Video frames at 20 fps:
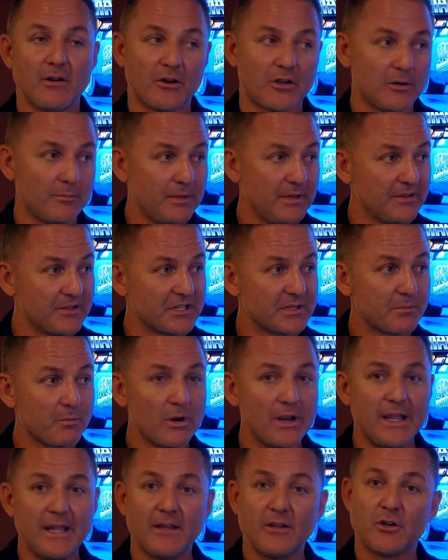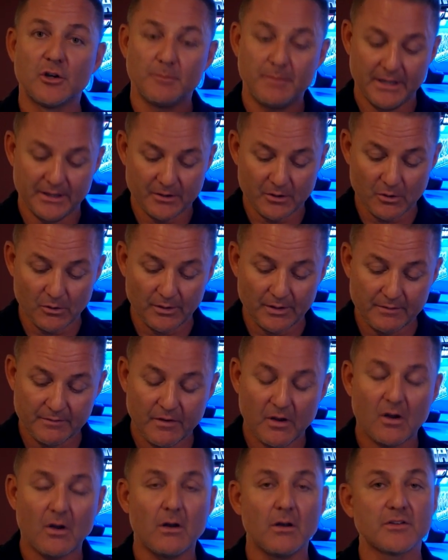Could be in the spring, could be in early
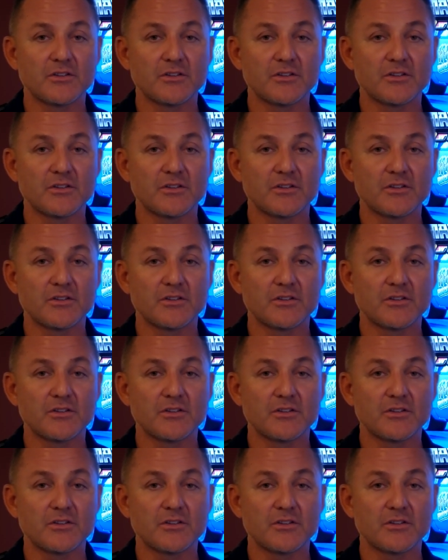fall,